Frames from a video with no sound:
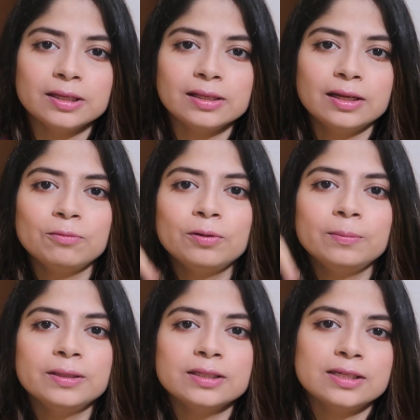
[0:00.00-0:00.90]
The link will
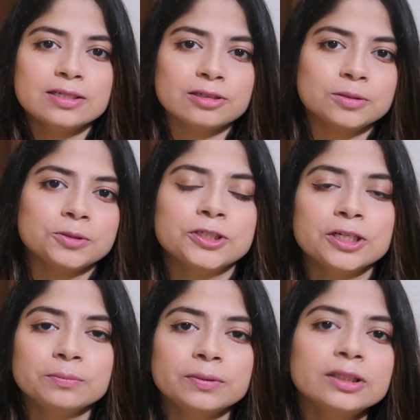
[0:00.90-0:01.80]
be in the description
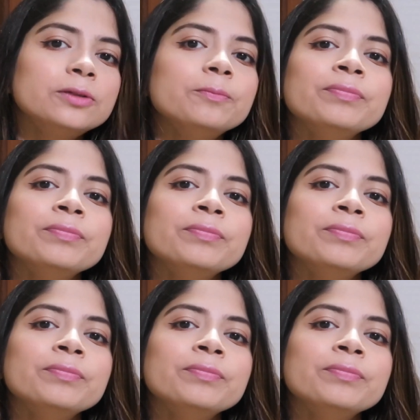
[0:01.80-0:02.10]
down below.